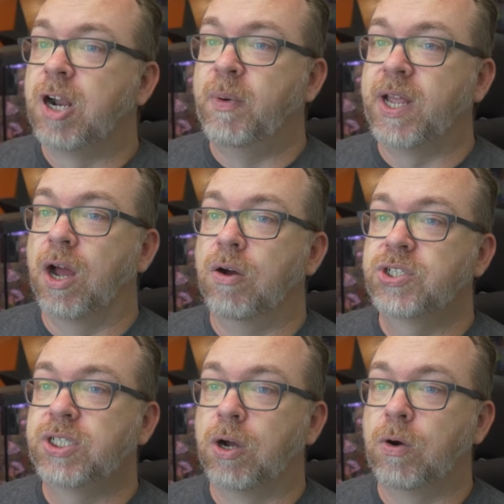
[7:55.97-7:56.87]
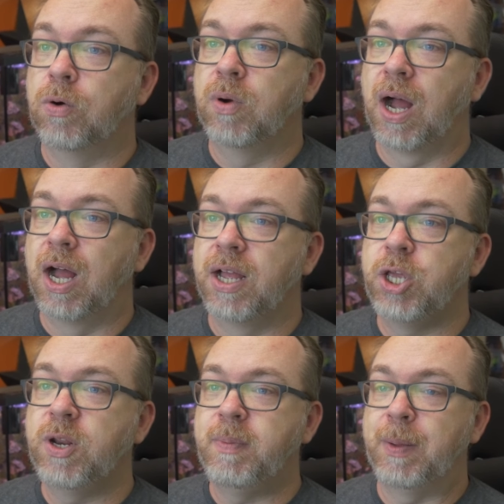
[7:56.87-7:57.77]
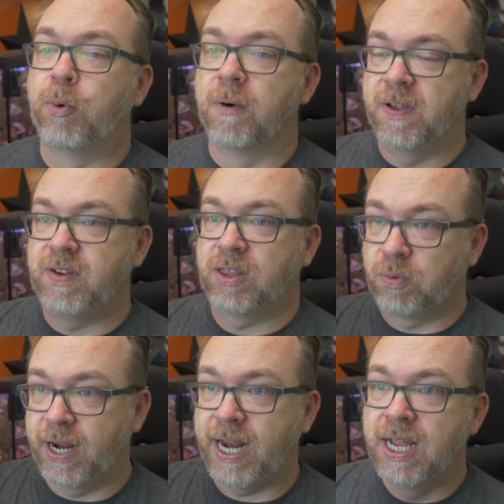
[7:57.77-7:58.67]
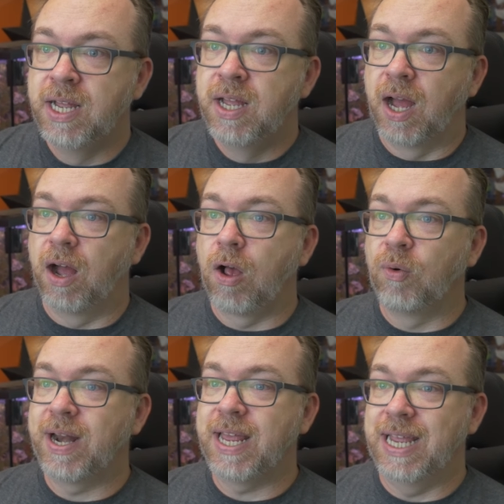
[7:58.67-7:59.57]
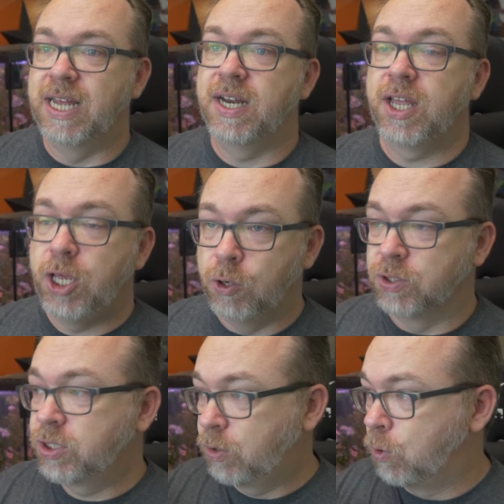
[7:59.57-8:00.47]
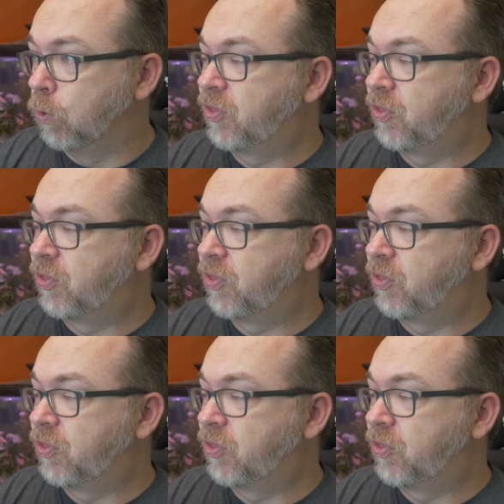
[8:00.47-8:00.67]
There we go. So uh, UDP port 53 uh, already in use. Cool.